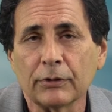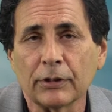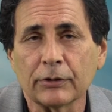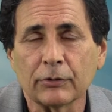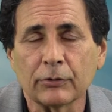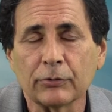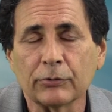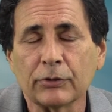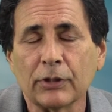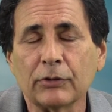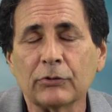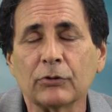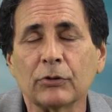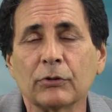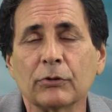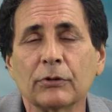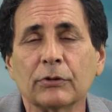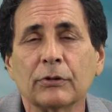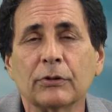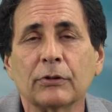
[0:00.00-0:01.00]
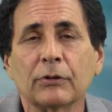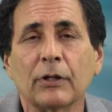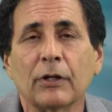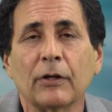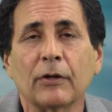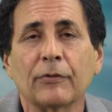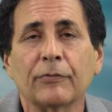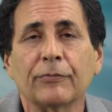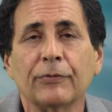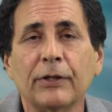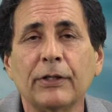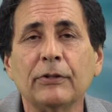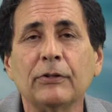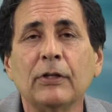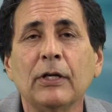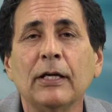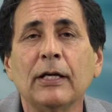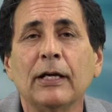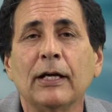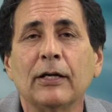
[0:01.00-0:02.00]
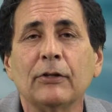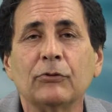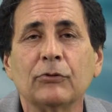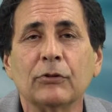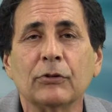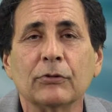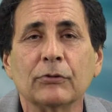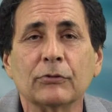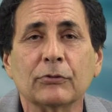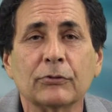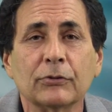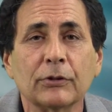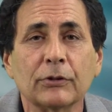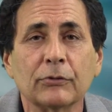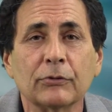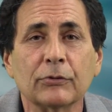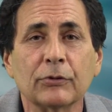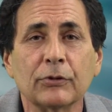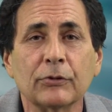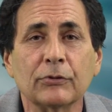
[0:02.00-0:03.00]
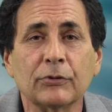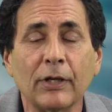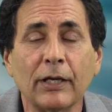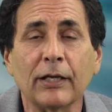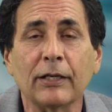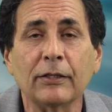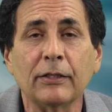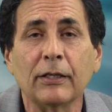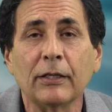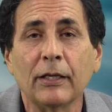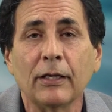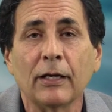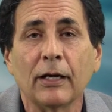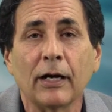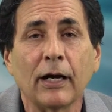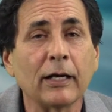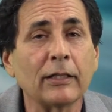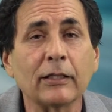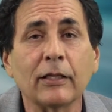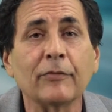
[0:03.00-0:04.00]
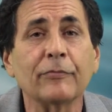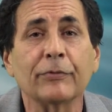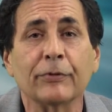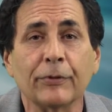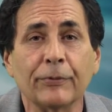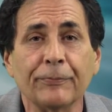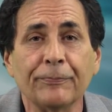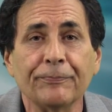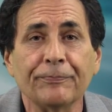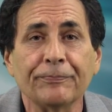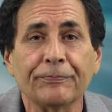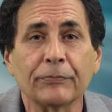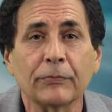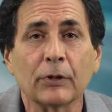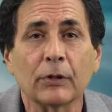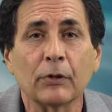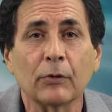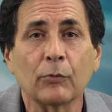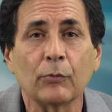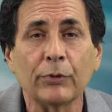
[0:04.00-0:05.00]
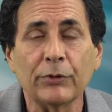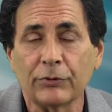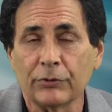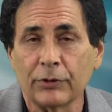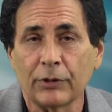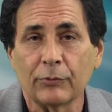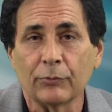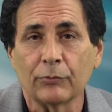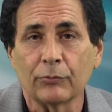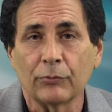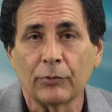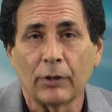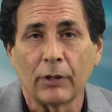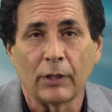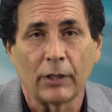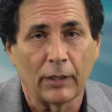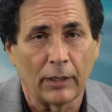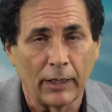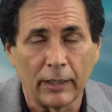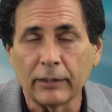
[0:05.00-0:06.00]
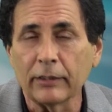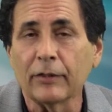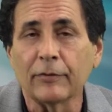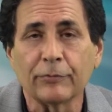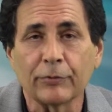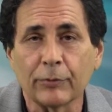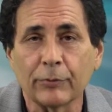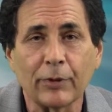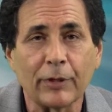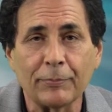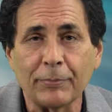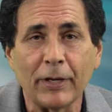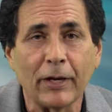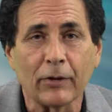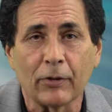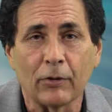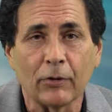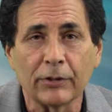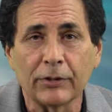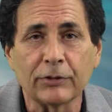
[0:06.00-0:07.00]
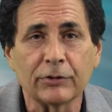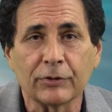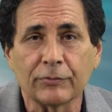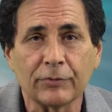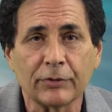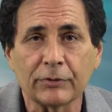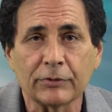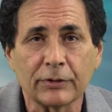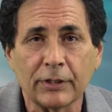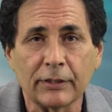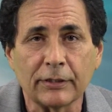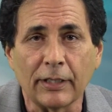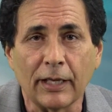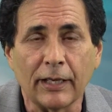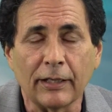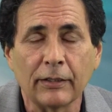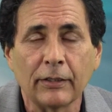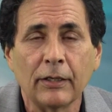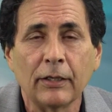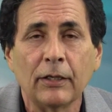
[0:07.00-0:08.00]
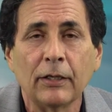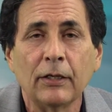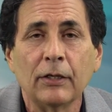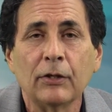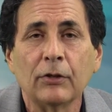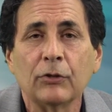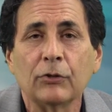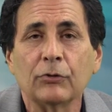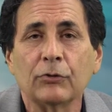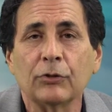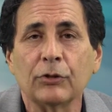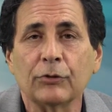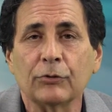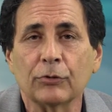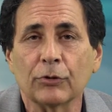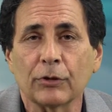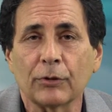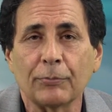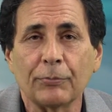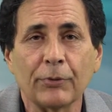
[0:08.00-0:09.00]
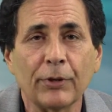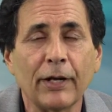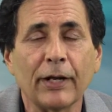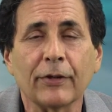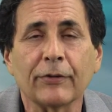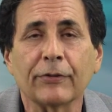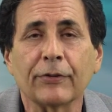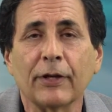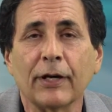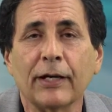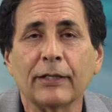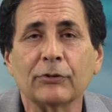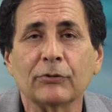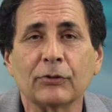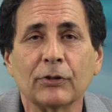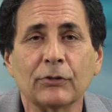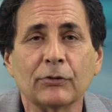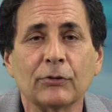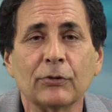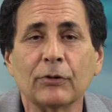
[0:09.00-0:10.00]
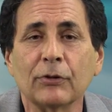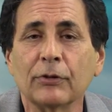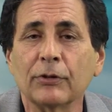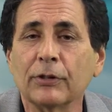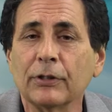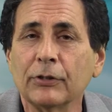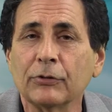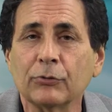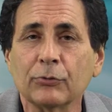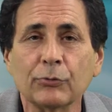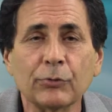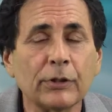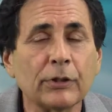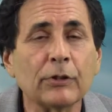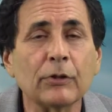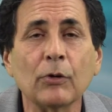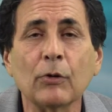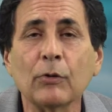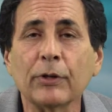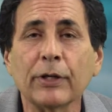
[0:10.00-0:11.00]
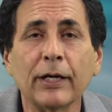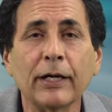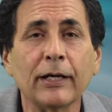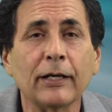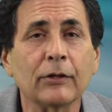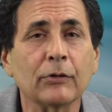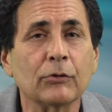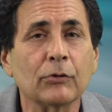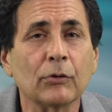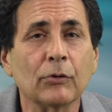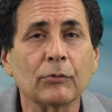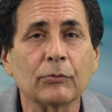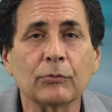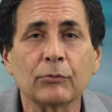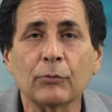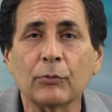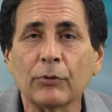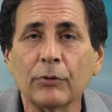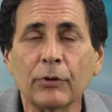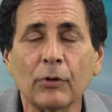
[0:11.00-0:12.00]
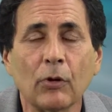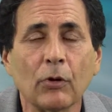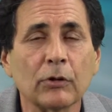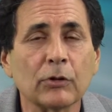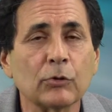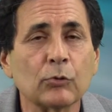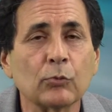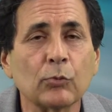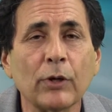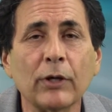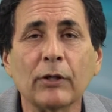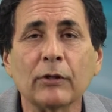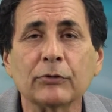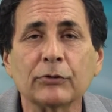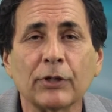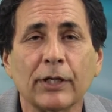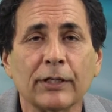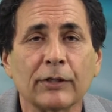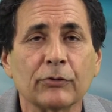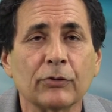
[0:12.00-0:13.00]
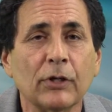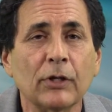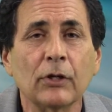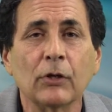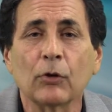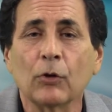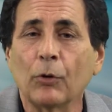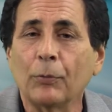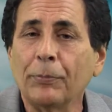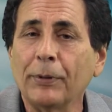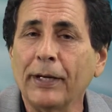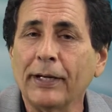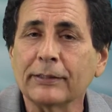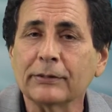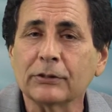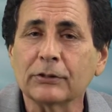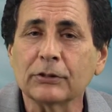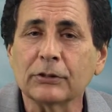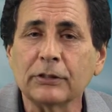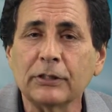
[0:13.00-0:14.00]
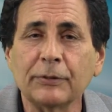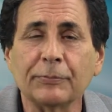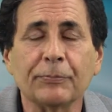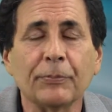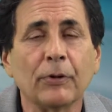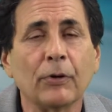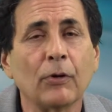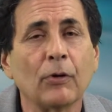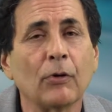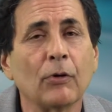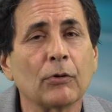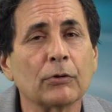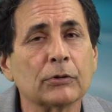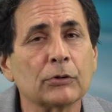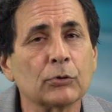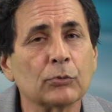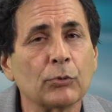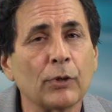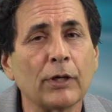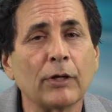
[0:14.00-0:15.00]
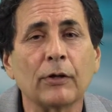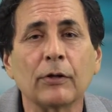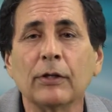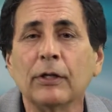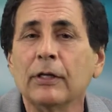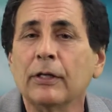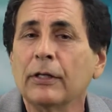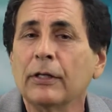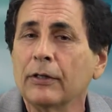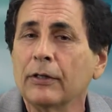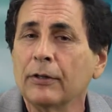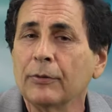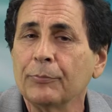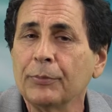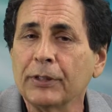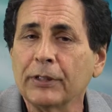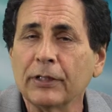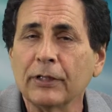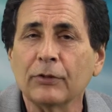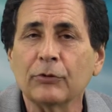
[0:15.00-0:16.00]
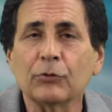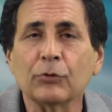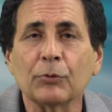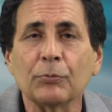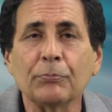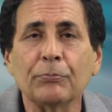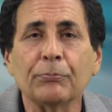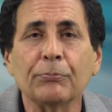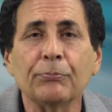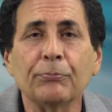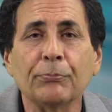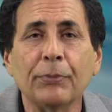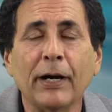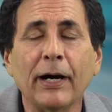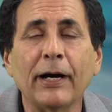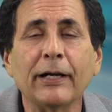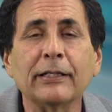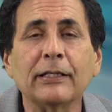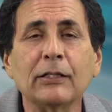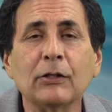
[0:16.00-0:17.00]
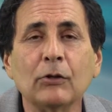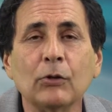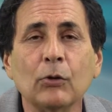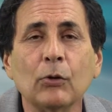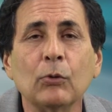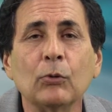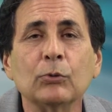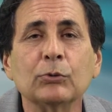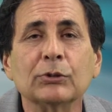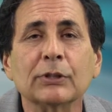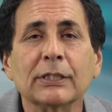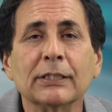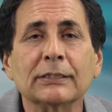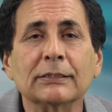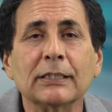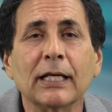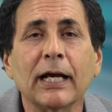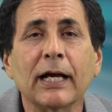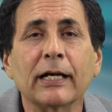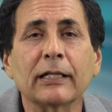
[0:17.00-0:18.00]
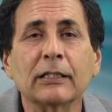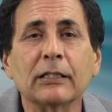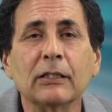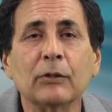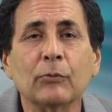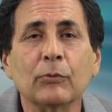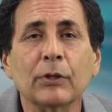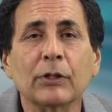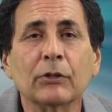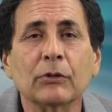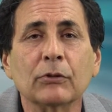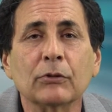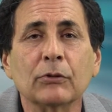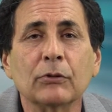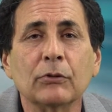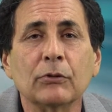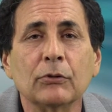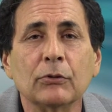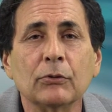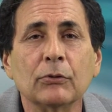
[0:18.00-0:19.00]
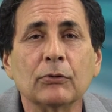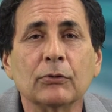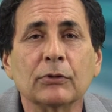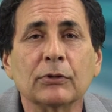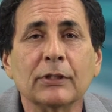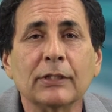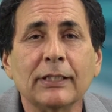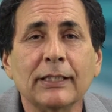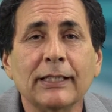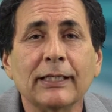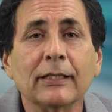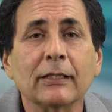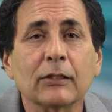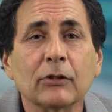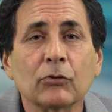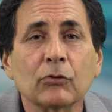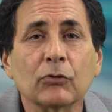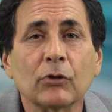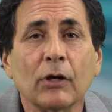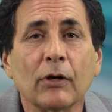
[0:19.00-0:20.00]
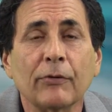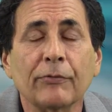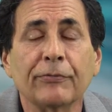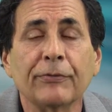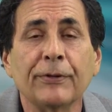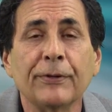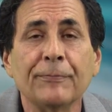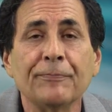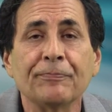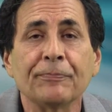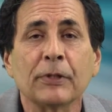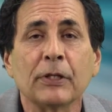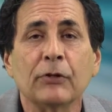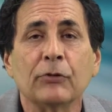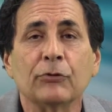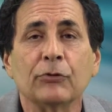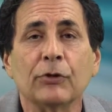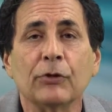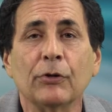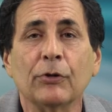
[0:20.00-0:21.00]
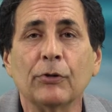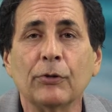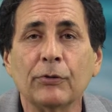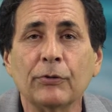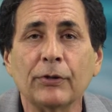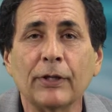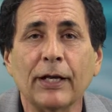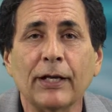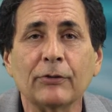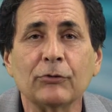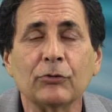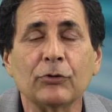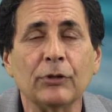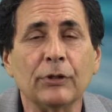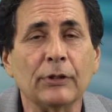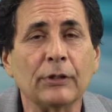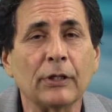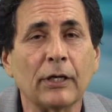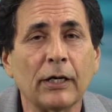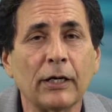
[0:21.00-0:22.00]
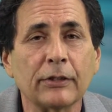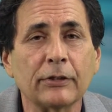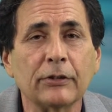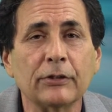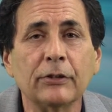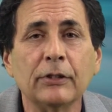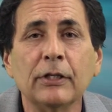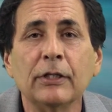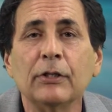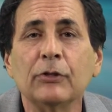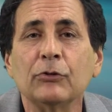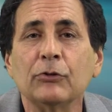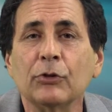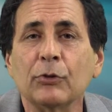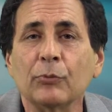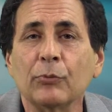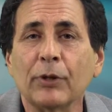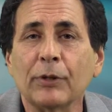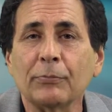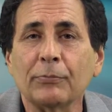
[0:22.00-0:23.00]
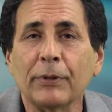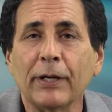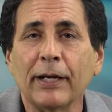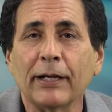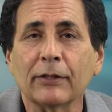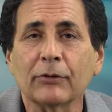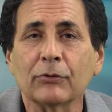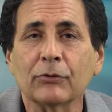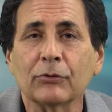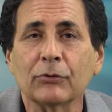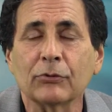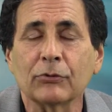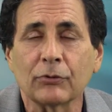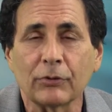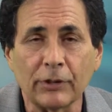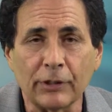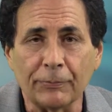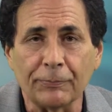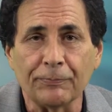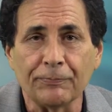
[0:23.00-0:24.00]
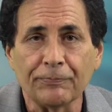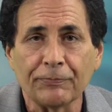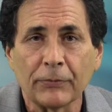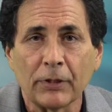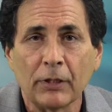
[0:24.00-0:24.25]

Dr. Luzette, she looked at our friend, and she said, I love you. We said, I love you right back. Each of us said that. She took a breath. I said to her, it's really okay. Don't worry. All is well, Janice. Go back to sleep. All is well, because your body knows exactly what to do to heal itself. She heard that, she nodded, she went back to sleep.